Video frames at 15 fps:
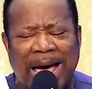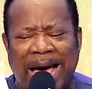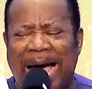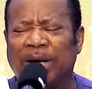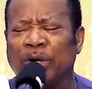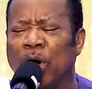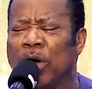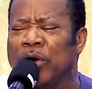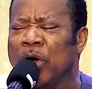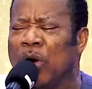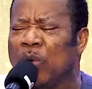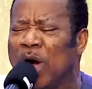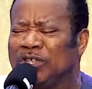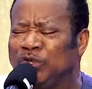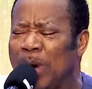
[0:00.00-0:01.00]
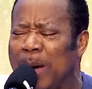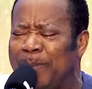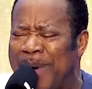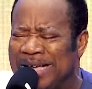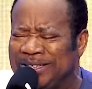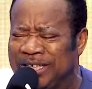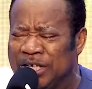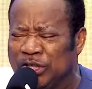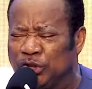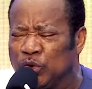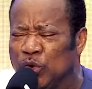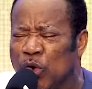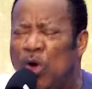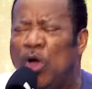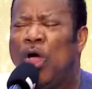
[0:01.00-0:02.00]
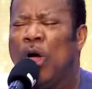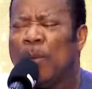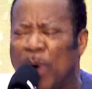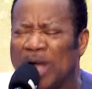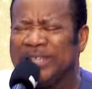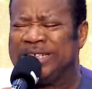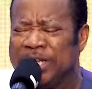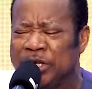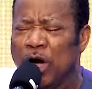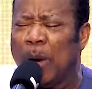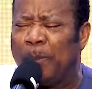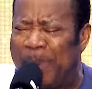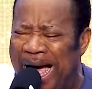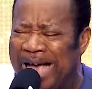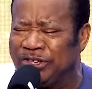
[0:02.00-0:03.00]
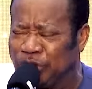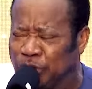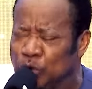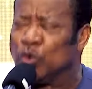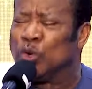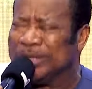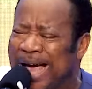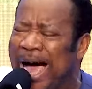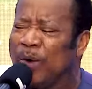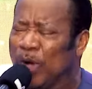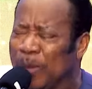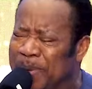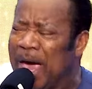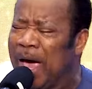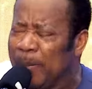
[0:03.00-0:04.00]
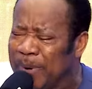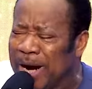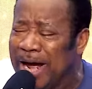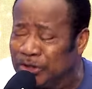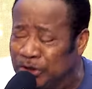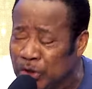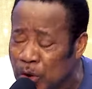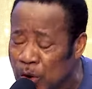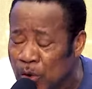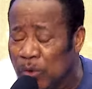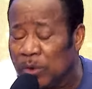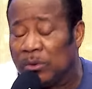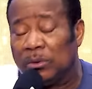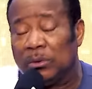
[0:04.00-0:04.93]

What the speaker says: I don't know what you are passing through, but in your pass through, there will be a breakthrough.